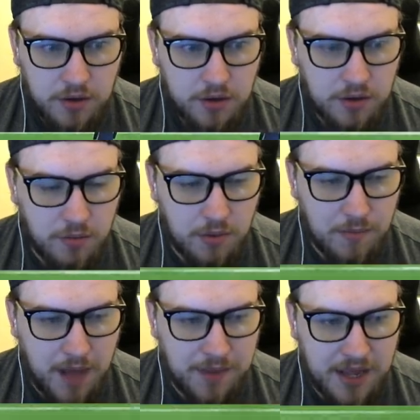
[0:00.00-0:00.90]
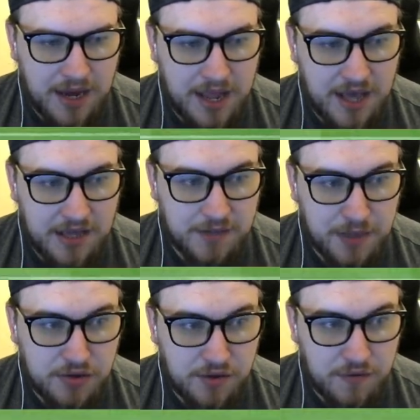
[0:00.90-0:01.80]
Yorkiemann might be in here. He's
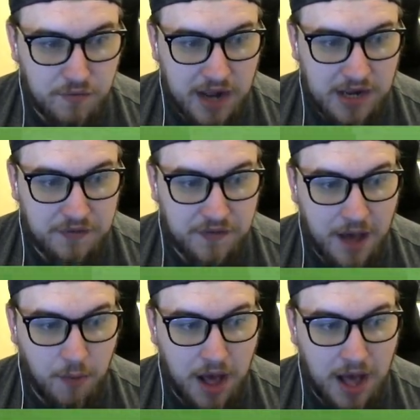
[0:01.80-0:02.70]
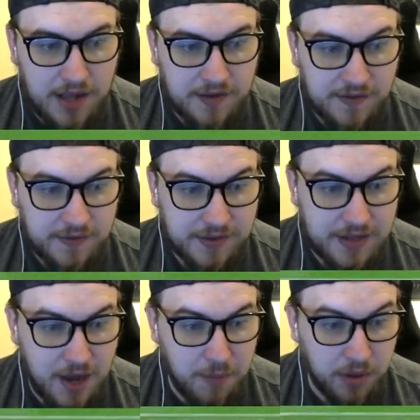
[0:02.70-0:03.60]
been driven really far wide.
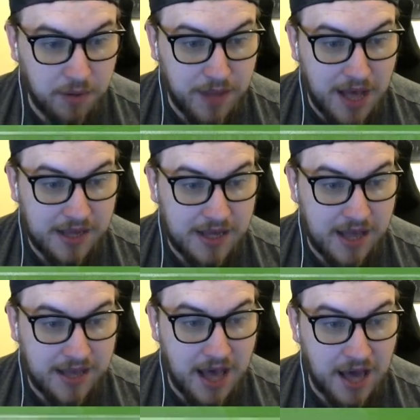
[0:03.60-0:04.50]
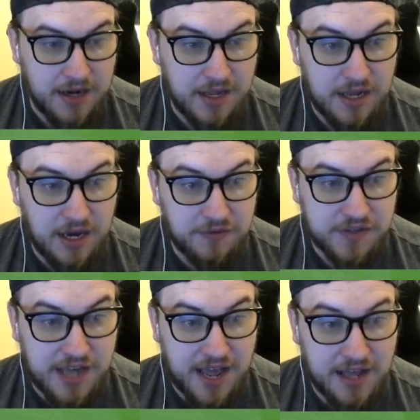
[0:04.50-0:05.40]
Can I pull it back? I can. He
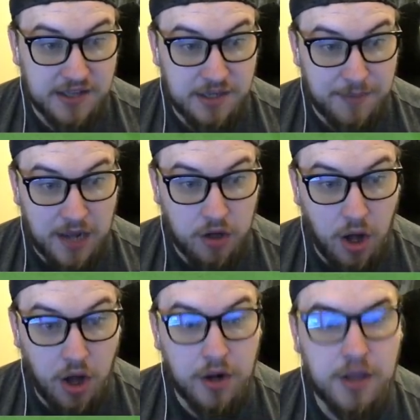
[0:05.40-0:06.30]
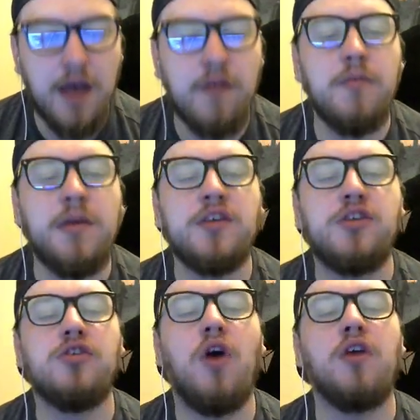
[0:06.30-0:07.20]
lifts it into the back corner. Yeremy
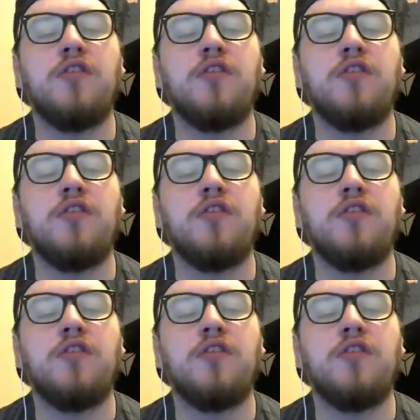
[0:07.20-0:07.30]
shot his